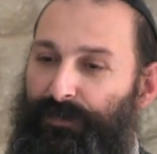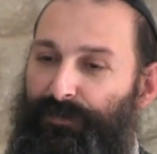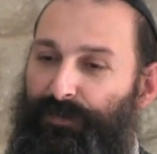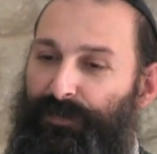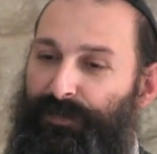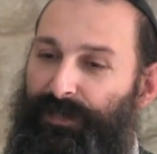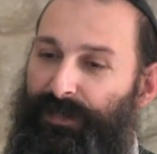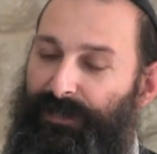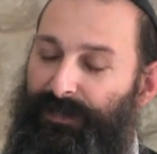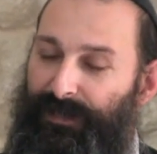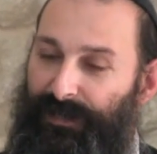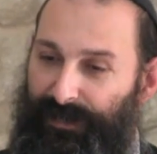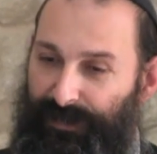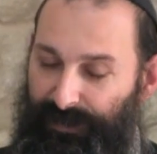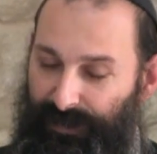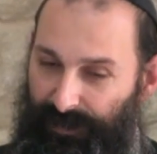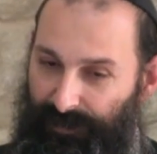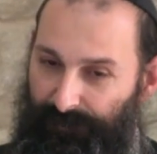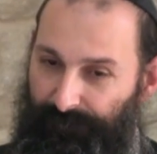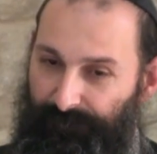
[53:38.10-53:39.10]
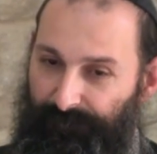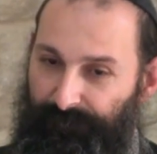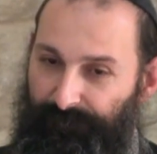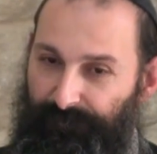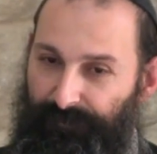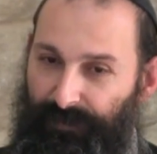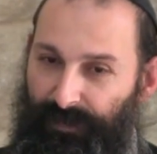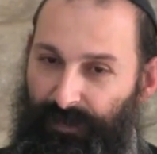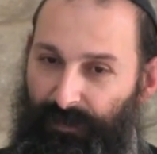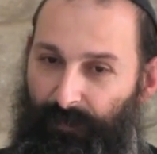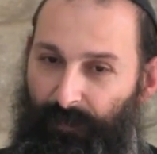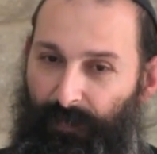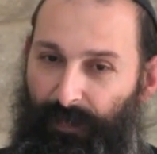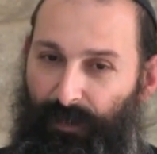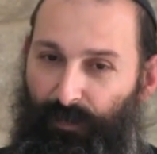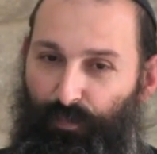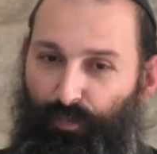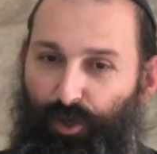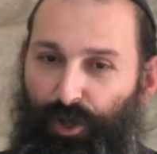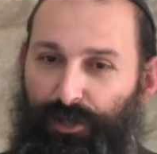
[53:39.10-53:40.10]
So he says, listen,
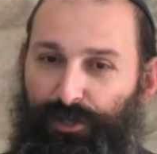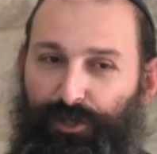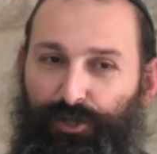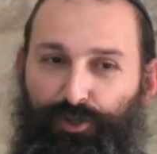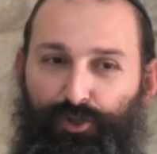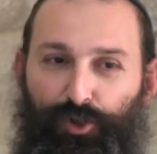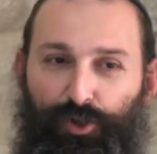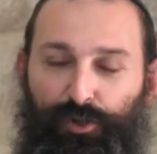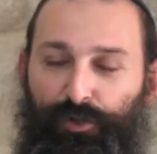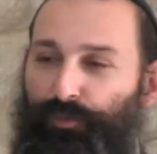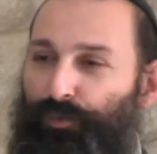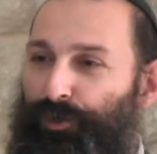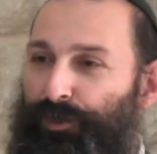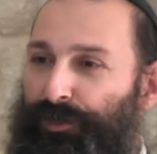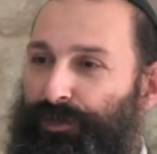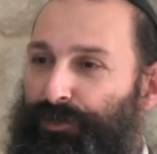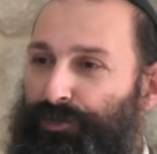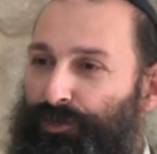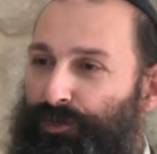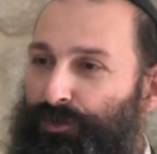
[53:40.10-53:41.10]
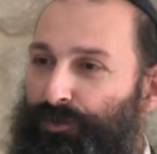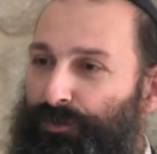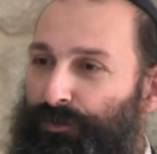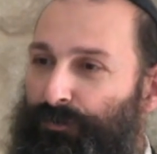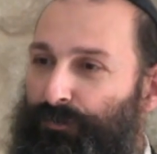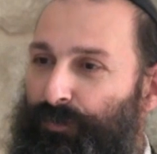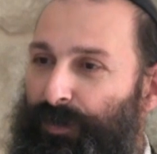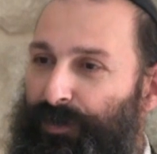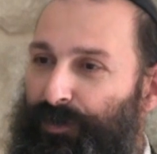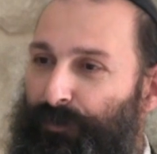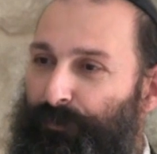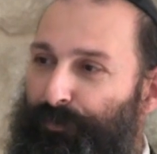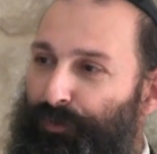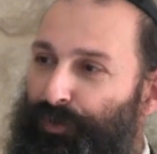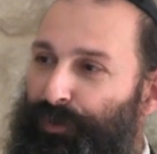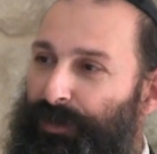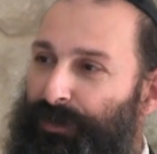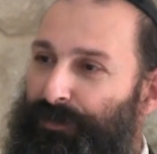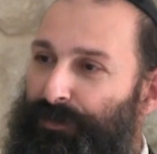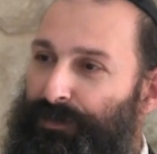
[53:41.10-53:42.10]
what good would it do when you're
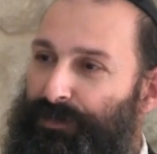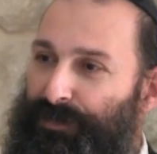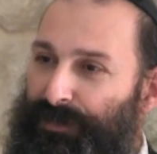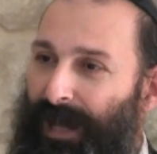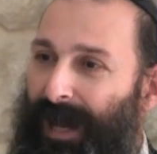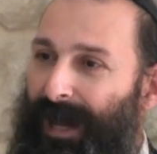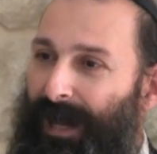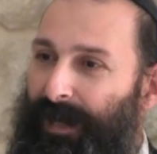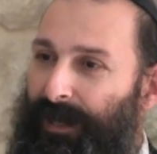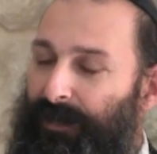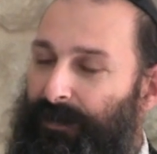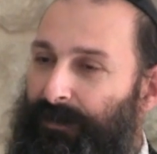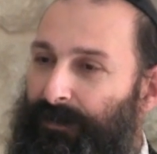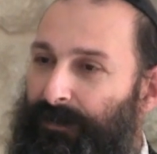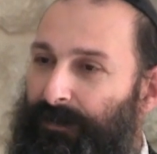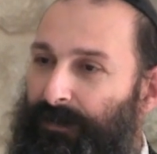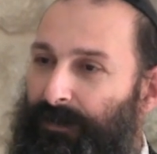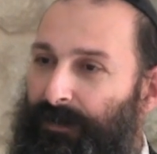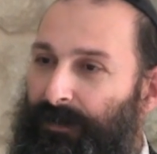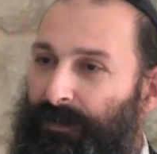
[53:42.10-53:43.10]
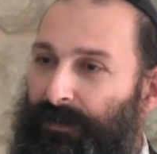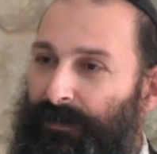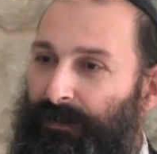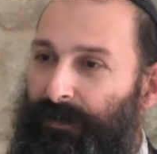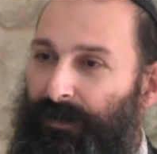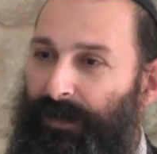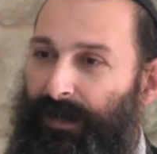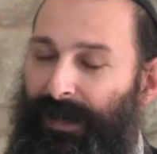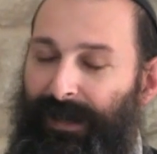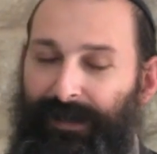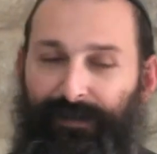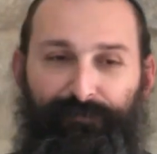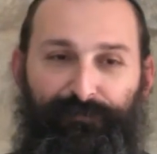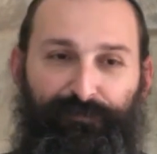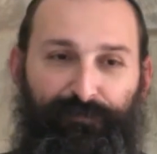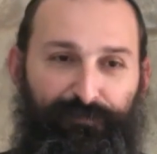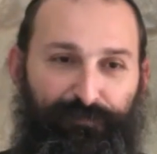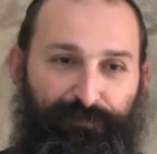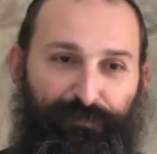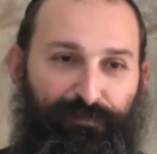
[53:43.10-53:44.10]
putting the sign at
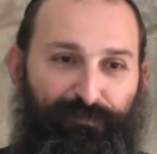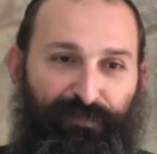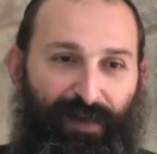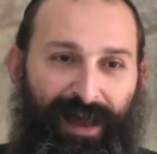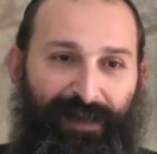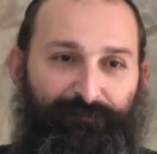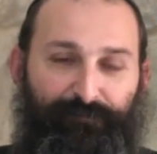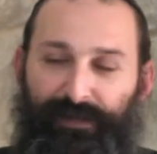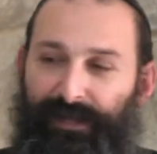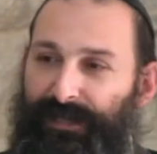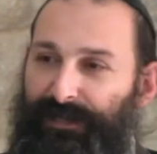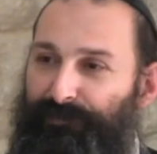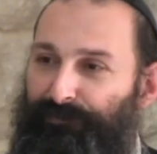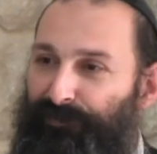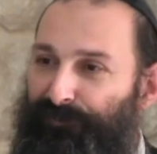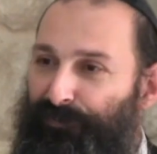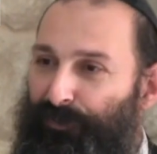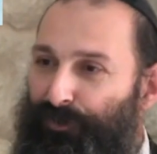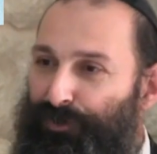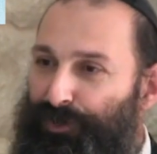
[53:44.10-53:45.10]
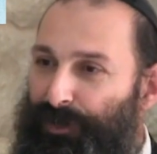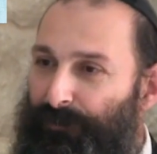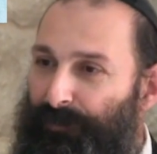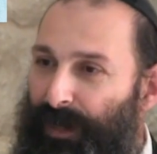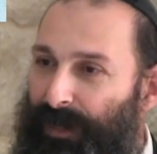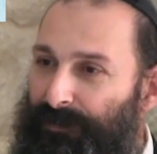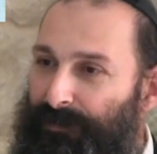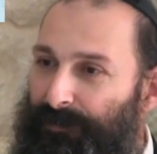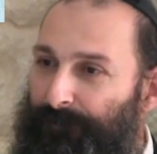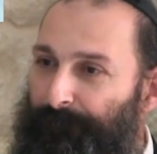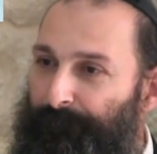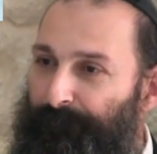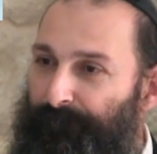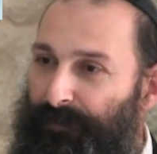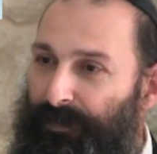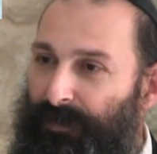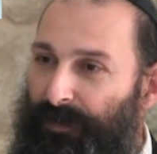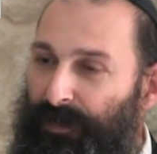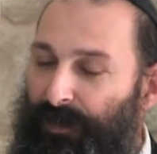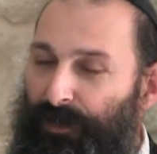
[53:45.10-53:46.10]
5 minutes before Shabbat?
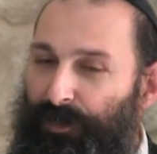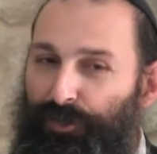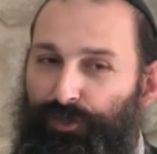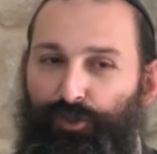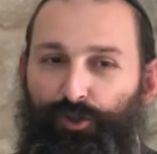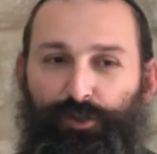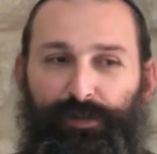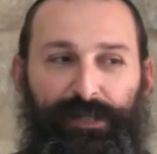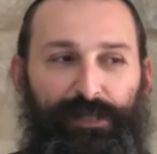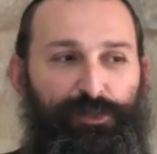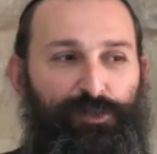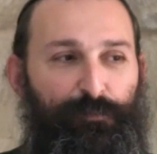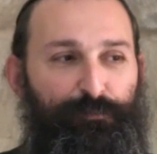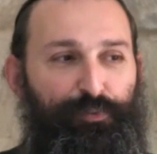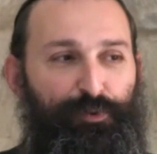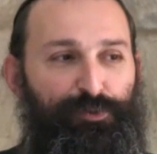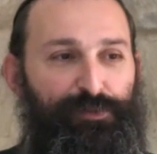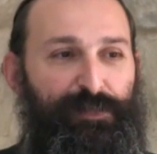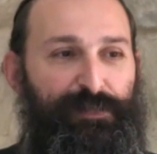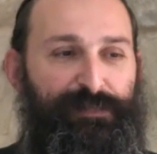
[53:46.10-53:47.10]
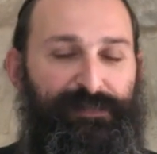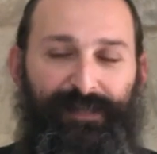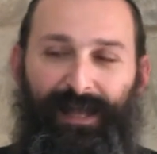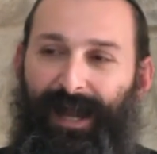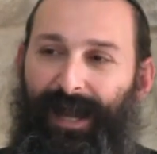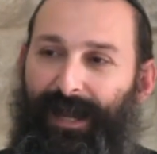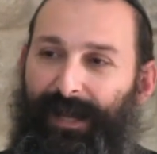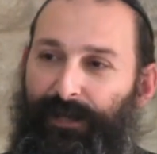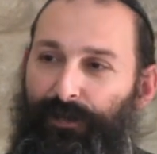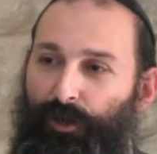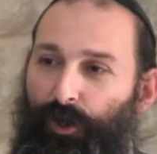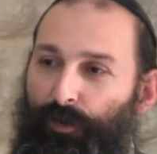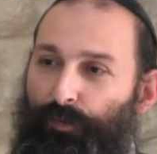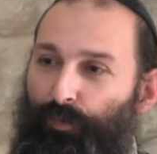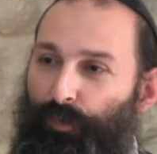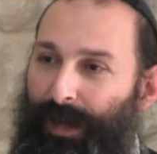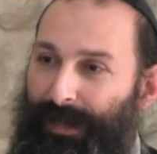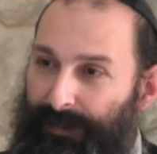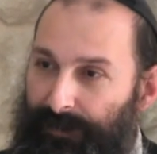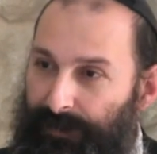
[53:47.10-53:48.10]
You need to put the sign
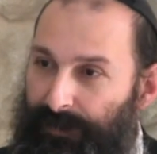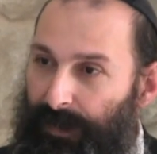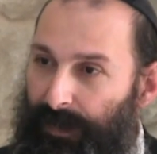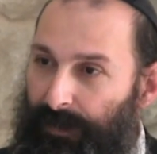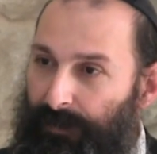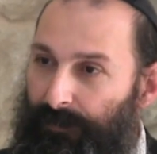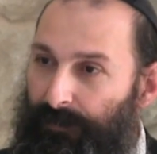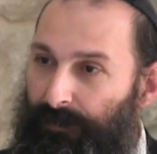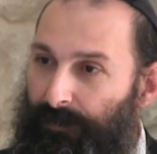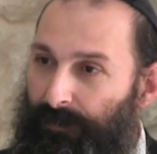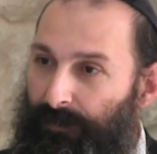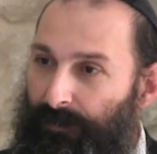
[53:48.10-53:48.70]
on Wednesday